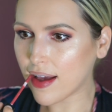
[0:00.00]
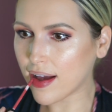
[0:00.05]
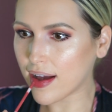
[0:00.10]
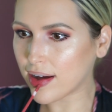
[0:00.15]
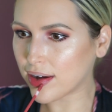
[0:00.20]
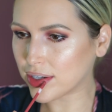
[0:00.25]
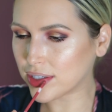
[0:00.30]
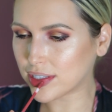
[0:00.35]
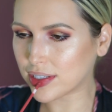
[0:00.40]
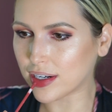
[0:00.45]

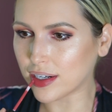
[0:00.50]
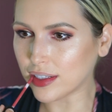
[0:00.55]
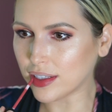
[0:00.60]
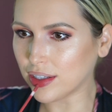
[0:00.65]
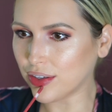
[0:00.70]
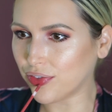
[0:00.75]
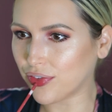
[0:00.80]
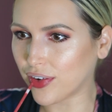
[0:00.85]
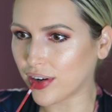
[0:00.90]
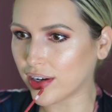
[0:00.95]
I was trying
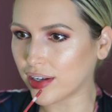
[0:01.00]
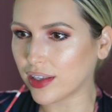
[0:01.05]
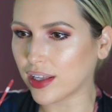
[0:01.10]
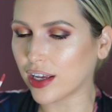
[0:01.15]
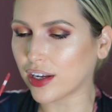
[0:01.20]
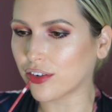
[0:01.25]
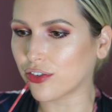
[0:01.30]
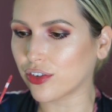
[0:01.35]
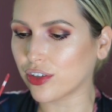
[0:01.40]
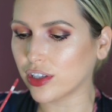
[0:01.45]
to find
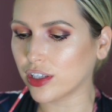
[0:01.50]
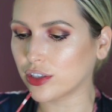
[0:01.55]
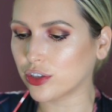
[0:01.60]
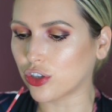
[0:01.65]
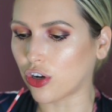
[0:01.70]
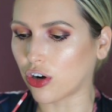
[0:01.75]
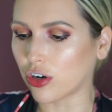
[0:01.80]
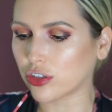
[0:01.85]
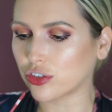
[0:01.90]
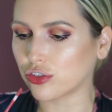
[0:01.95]
like really
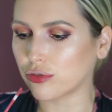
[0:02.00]
dark